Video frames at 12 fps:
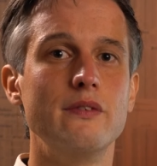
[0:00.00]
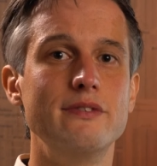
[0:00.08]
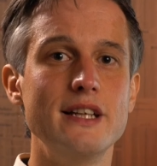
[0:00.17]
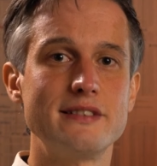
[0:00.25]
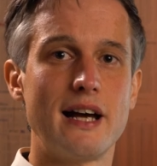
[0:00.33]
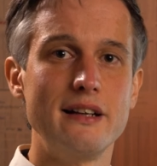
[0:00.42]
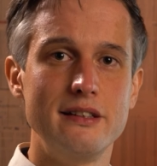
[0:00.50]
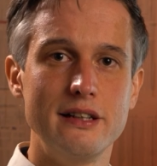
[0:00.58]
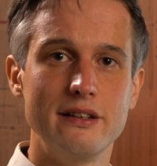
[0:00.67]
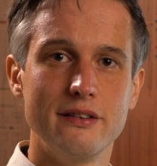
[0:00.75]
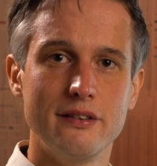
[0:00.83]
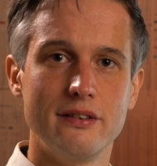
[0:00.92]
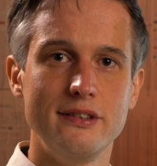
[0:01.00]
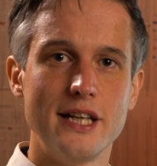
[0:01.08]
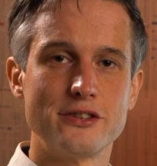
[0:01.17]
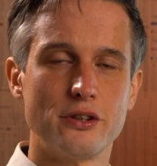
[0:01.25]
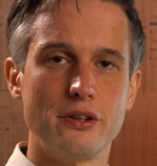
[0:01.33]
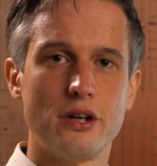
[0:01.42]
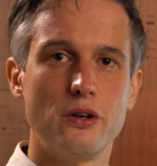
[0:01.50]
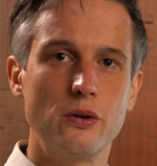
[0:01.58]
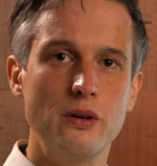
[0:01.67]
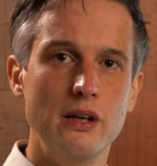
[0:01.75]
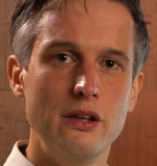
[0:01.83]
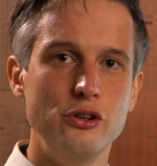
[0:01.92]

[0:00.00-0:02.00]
this idea, yes or no?